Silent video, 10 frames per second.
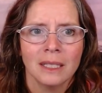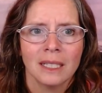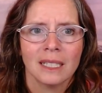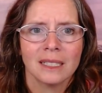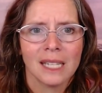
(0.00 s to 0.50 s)

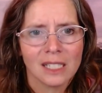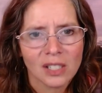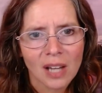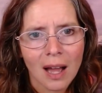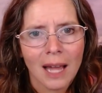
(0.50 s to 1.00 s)
It takes
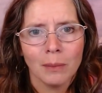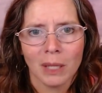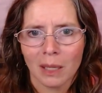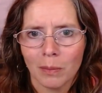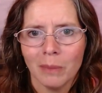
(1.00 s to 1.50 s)
time
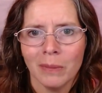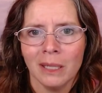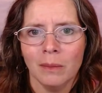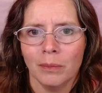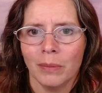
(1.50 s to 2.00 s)
and
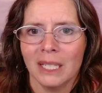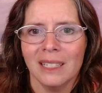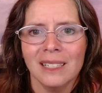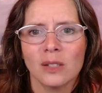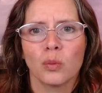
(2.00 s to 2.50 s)
commitment, but it
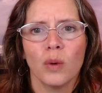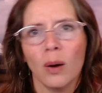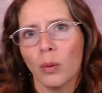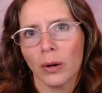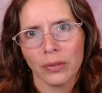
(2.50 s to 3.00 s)
is
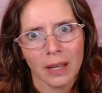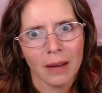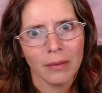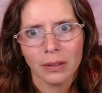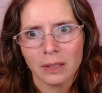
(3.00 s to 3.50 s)
well worth the
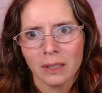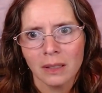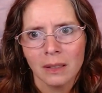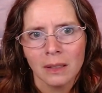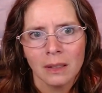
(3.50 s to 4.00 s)
effort.
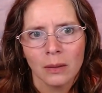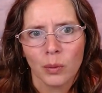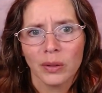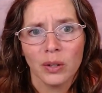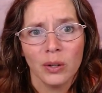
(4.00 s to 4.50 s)

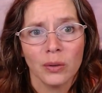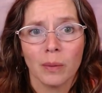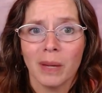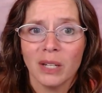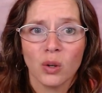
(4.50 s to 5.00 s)
Whether you're the
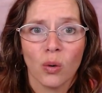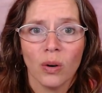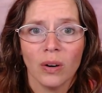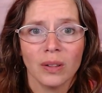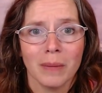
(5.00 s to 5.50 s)

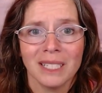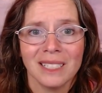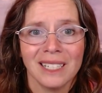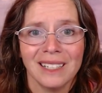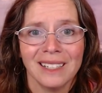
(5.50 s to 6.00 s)
mentor or the
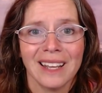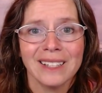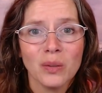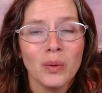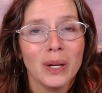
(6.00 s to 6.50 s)
mentee,
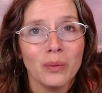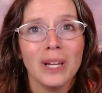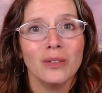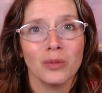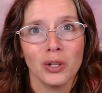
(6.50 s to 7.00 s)
it's a
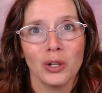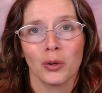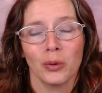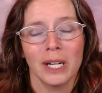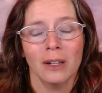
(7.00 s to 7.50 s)
win-win for your
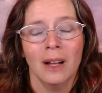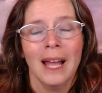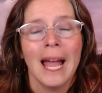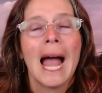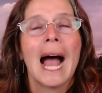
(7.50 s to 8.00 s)
career.
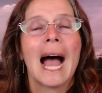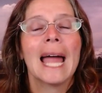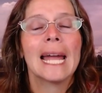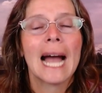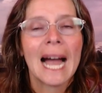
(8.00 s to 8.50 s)

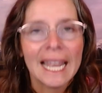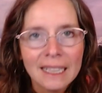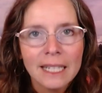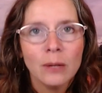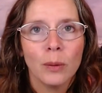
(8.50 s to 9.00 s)
I
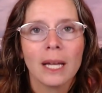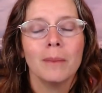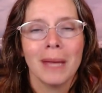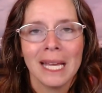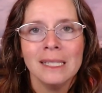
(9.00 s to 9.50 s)
highly
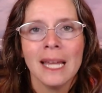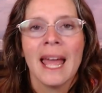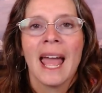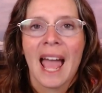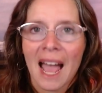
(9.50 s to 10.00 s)
recommend
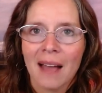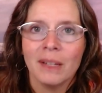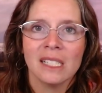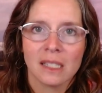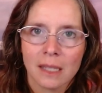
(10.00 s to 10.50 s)

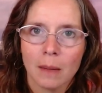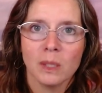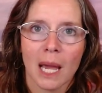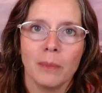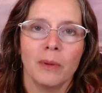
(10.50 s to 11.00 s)
having some
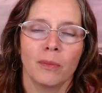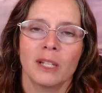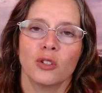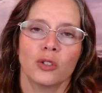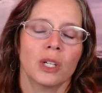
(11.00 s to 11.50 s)
type of
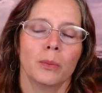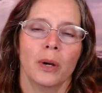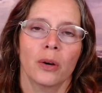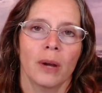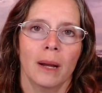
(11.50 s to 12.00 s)
mentorship
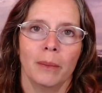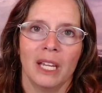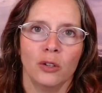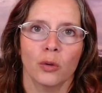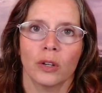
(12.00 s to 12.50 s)
program
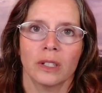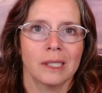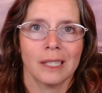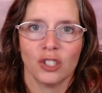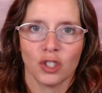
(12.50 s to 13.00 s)
in your
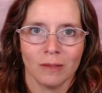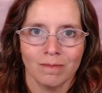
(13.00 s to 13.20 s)
organization,